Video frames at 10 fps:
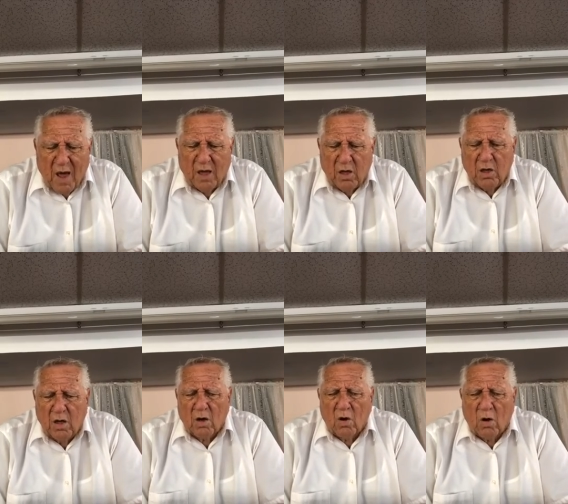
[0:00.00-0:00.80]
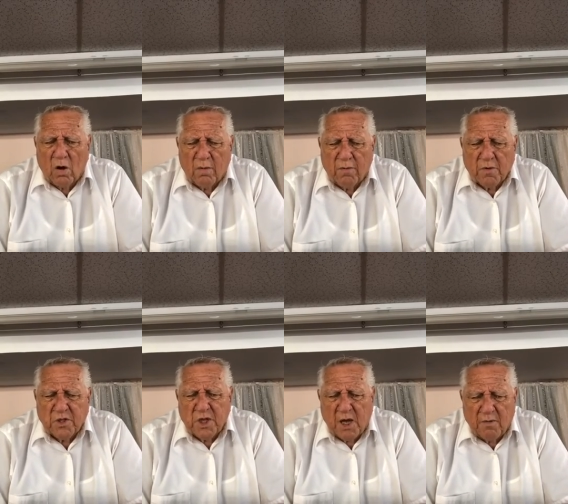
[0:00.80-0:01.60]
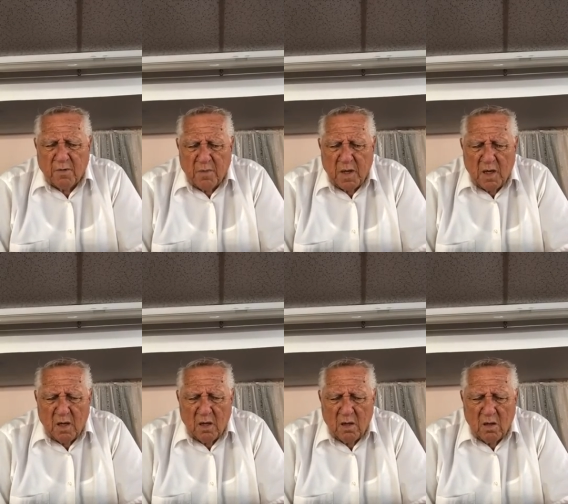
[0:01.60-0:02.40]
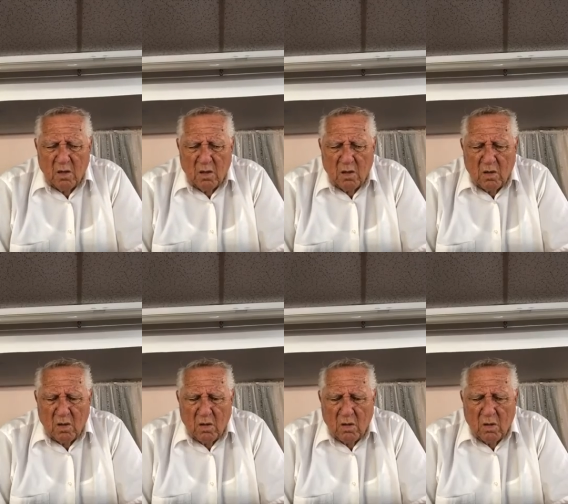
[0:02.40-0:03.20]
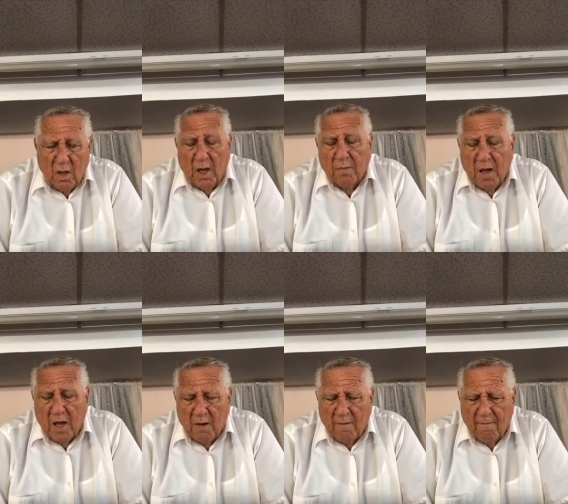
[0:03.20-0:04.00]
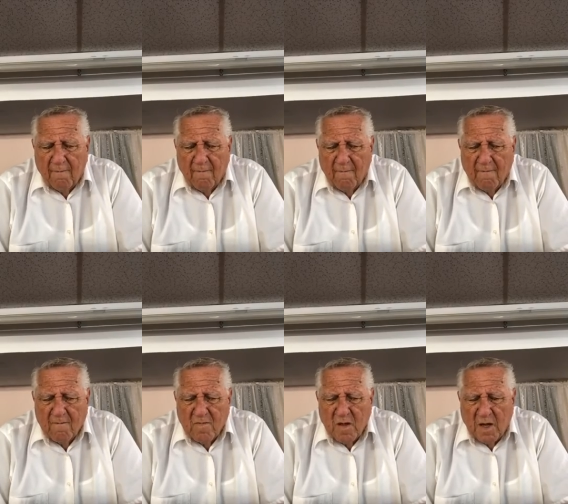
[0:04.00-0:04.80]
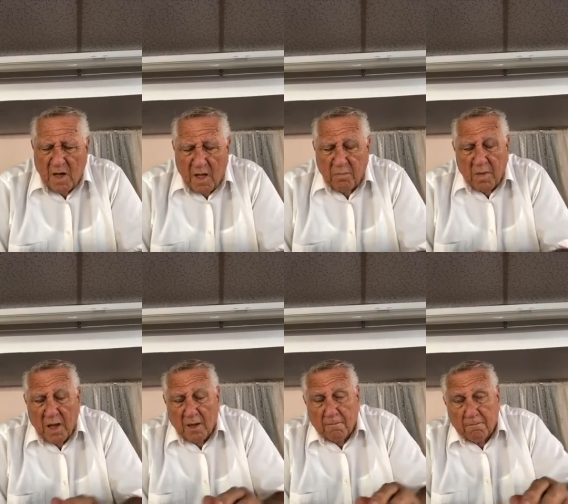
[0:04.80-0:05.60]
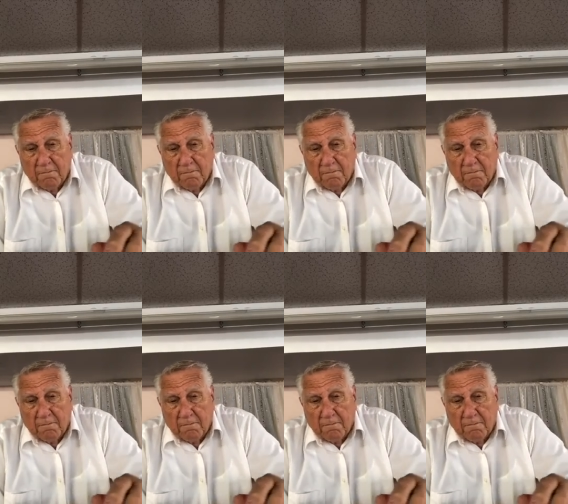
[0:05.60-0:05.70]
Thank you, dear Lord, for saving me. Amen, amen. and amen.